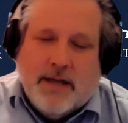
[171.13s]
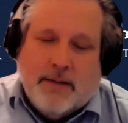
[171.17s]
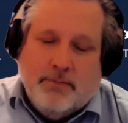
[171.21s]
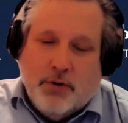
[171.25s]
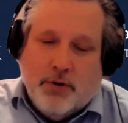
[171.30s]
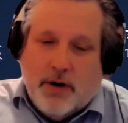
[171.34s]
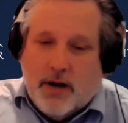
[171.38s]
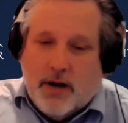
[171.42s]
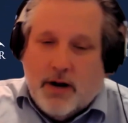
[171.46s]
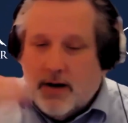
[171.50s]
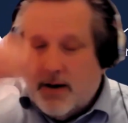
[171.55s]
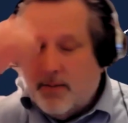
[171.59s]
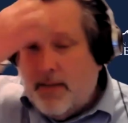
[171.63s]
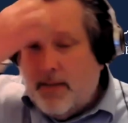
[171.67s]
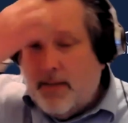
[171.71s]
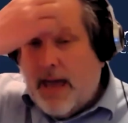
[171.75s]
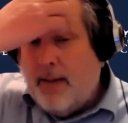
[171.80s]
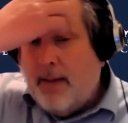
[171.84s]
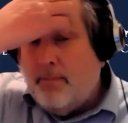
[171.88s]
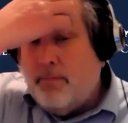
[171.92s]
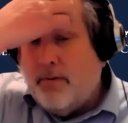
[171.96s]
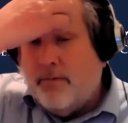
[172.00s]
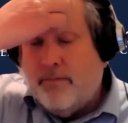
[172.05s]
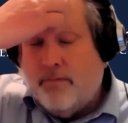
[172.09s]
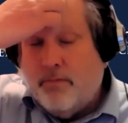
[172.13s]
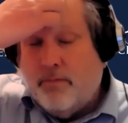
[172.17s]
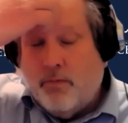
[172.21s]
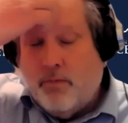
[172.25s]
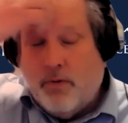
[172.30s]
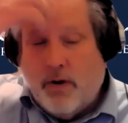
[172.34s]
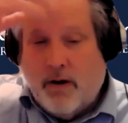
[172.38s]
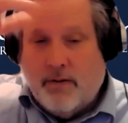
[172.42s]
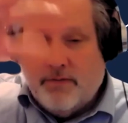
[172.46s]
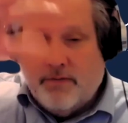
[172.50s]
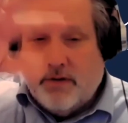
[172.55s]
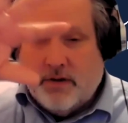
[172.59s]
And they put out a map of,
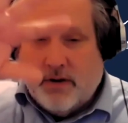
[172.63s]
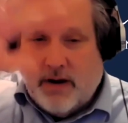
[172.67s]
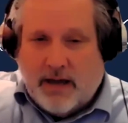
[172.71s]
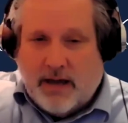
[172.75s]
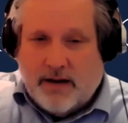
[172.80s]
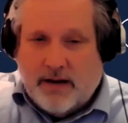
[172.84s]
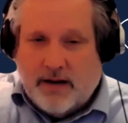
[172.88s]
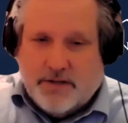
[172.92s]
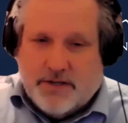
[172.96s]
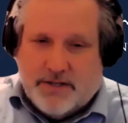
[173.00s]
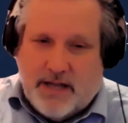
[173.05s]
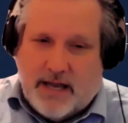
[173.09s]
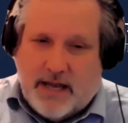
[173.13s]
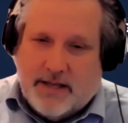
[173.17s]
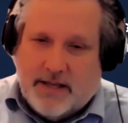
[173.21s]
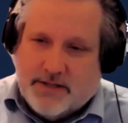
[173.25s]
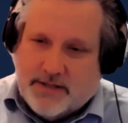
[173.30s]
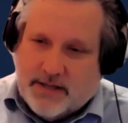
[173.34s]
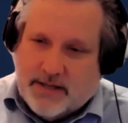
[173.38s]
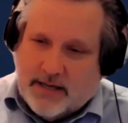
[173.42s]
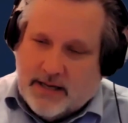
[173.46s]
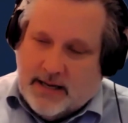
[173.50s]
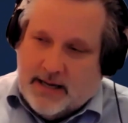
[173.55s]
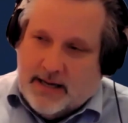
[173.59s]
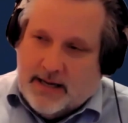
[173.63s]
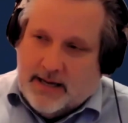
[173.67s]
of the United States.